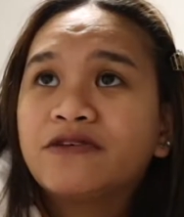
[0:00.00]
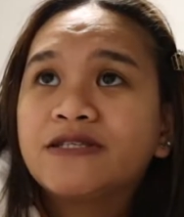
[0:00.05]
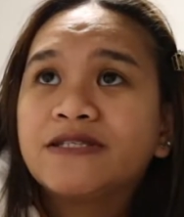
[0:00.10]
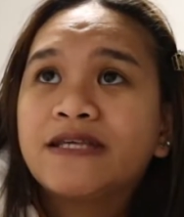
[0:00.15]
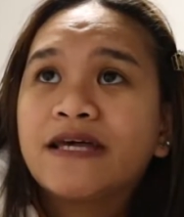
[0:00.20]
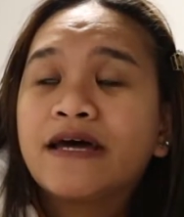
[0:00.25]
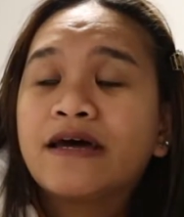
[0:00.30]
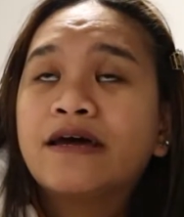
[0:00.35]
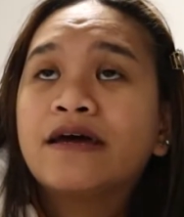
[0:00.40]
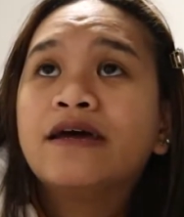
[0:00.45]

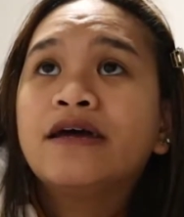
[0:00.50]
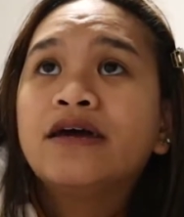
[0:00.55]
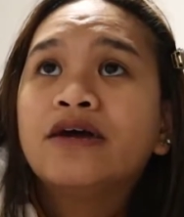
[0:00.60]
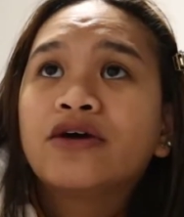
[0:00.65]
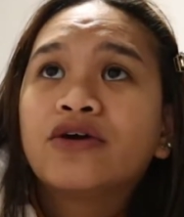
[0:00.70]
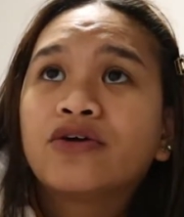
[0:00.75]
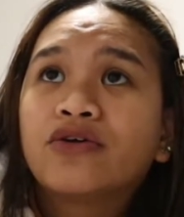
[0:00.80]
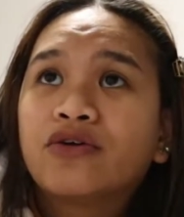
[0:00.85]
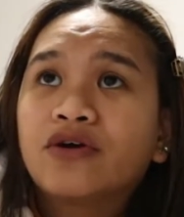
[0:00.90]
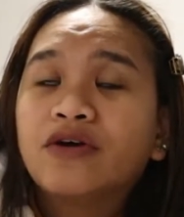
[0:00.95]
FSA,
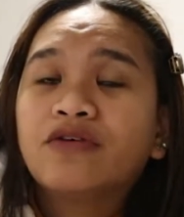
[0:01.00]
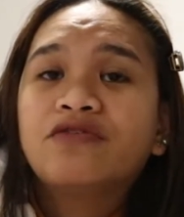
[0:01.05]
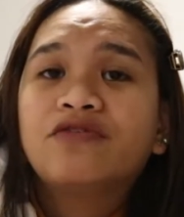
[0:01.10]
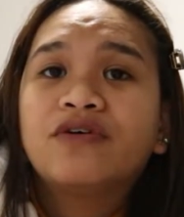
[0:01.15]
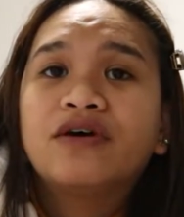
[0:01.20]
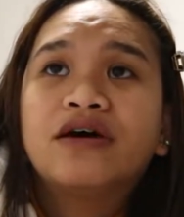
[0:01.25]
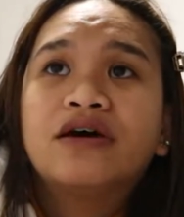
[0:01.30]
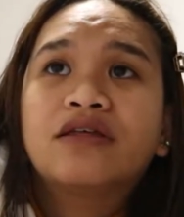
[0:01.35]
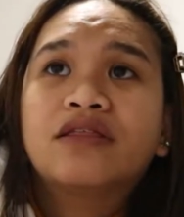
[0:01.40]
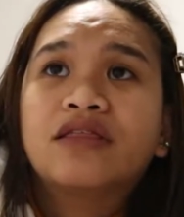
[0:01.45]

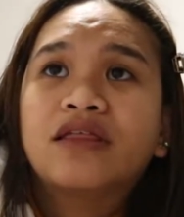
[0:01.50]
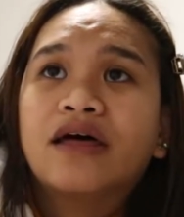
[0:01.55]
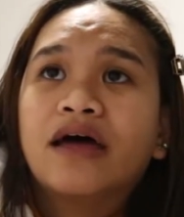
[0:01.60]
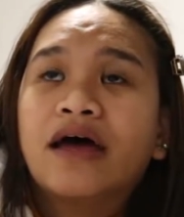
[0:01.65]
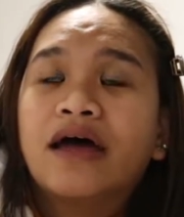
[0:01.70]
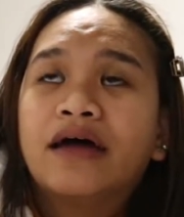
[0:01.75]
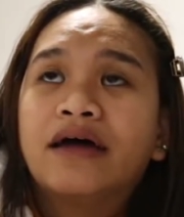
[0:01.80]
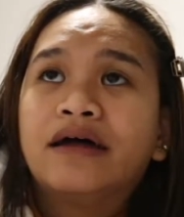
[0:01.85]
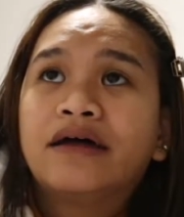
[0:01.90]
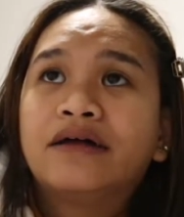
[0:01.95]
Griffith,
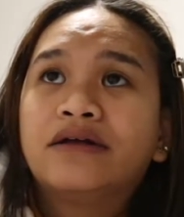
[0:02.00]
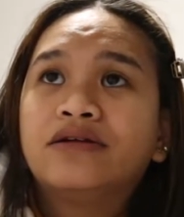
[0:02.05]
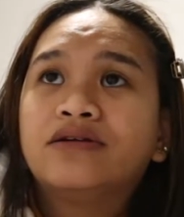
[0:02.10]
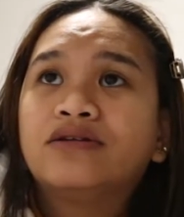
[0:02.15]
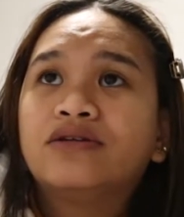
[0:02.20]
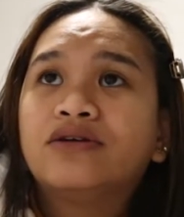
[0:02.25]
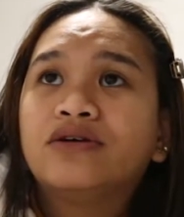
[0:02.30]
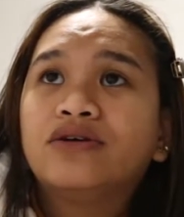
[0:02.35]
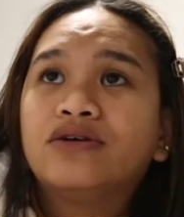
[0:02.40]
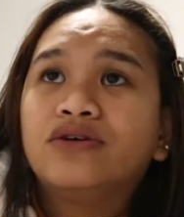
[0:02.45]

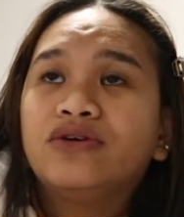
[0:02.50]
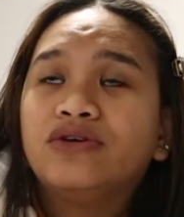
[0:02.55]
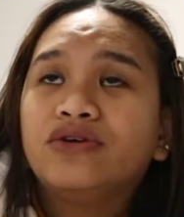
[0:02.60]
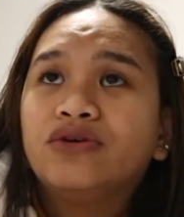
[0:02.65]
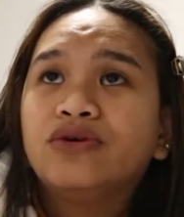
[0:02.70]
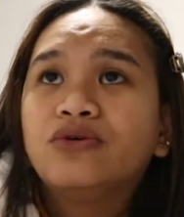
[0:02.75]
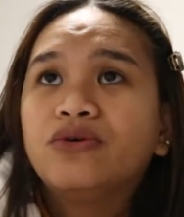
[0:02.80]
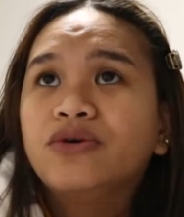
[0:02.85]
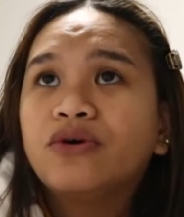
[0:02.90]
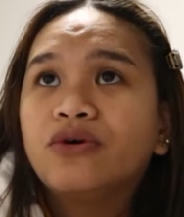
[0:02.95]
and
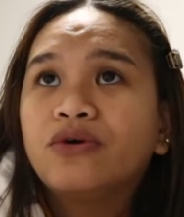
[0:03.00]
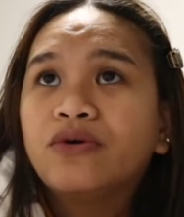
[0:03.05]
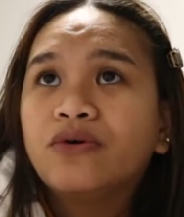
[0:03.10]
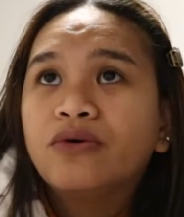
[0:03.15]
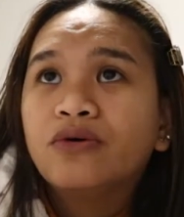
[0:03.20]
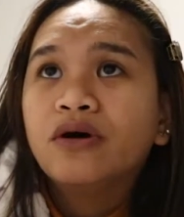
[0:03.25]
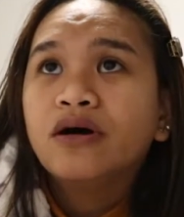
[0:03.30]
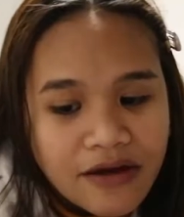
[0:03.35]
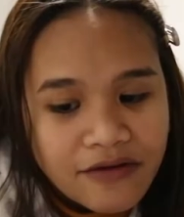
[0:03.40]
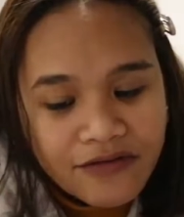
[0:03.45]
UQ
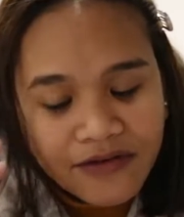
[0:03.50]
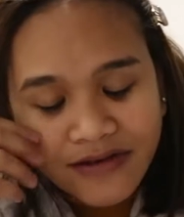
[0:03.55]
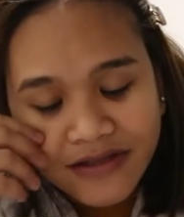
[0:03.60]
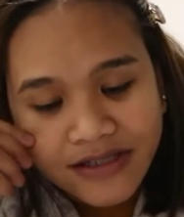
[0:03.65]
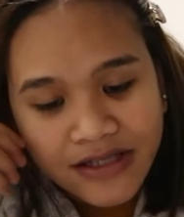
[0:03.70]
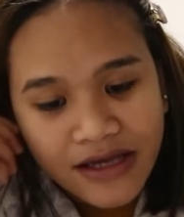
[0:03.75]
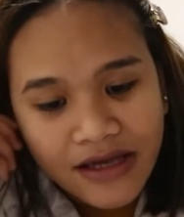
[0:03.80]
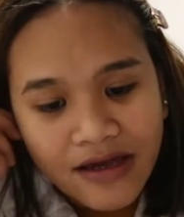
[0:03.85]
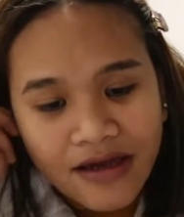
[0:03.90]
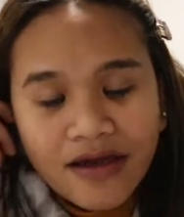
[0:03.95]

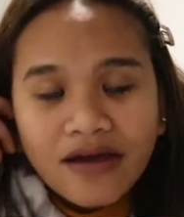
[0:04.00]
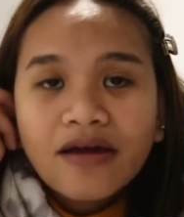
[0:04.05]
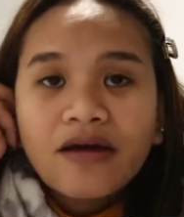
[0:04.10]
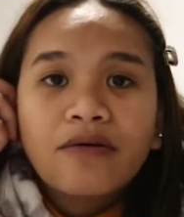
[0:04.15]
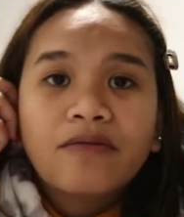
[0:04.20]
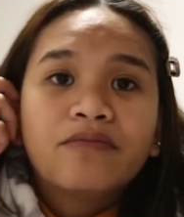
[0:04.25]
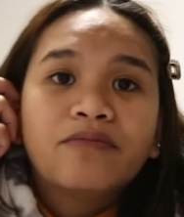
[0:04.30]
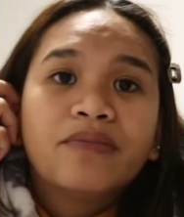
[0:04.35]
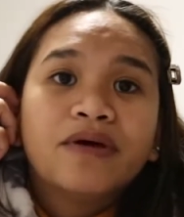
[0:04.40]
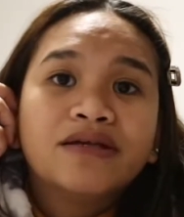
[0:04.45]
FSA,
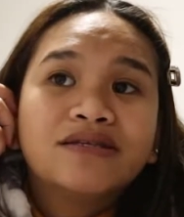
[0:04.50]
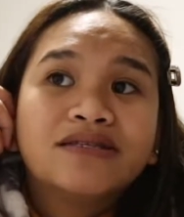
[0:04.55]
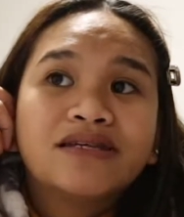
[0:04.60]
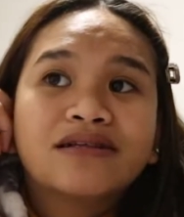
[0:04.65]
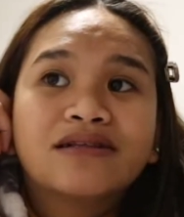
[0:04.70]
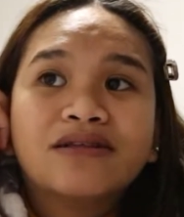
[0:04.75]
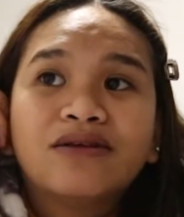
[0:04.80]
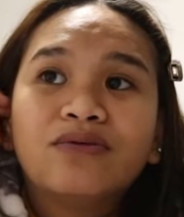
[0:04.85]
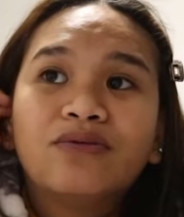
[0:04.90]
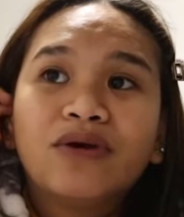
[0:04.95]

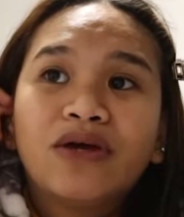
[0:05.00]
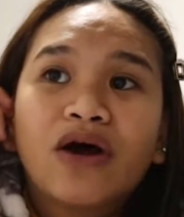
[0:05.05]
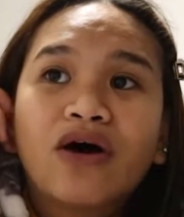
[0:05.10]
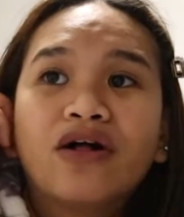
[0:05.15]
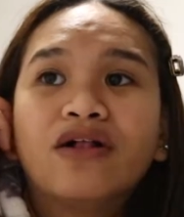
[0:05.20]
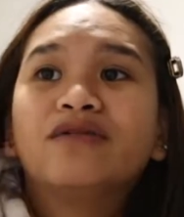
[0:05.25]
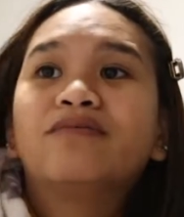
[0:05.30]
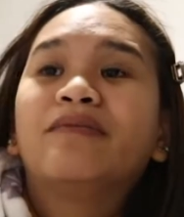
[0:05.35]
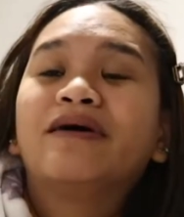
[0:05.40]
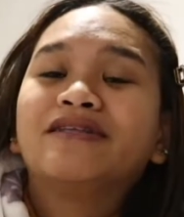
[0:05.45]
basically we
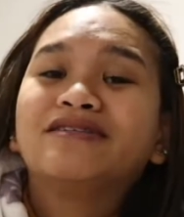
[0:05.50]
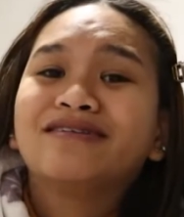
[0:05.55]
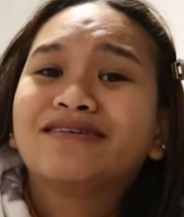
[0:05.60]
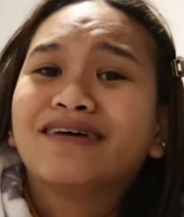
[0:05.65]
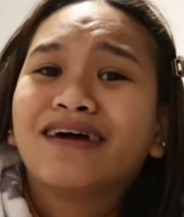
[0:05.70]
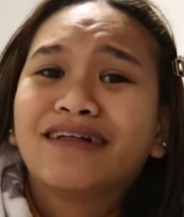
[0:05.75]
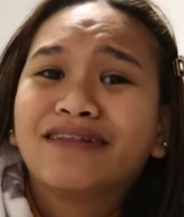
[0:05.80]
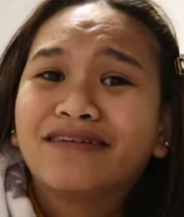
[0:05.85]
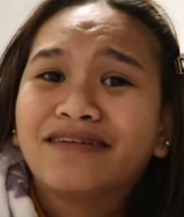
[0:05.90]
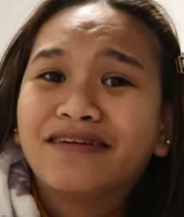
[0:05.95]
all met
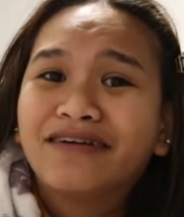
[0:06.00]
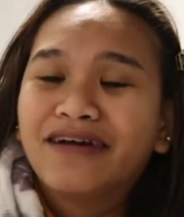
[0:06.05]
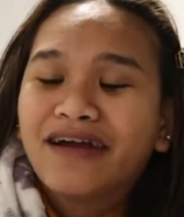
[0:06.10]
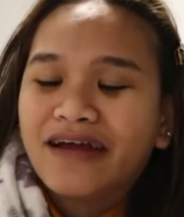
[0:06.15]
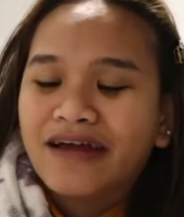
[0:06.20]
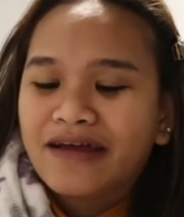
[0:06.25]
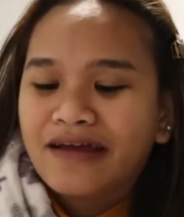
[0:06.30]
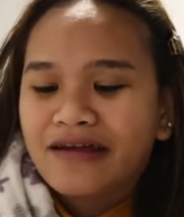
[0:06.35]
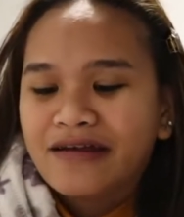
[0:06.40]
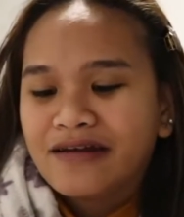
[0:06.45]
together,
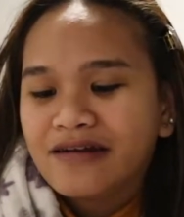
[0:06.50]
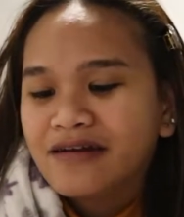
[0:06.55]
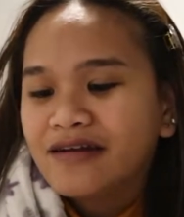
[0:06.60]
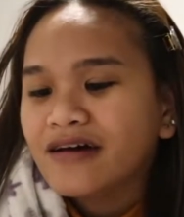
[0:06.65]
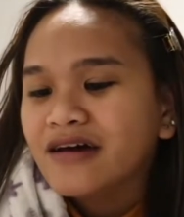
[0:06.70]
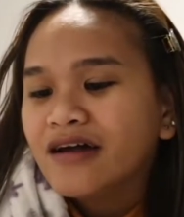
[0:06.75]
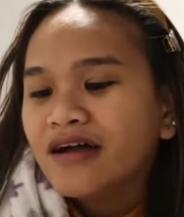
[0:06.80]
and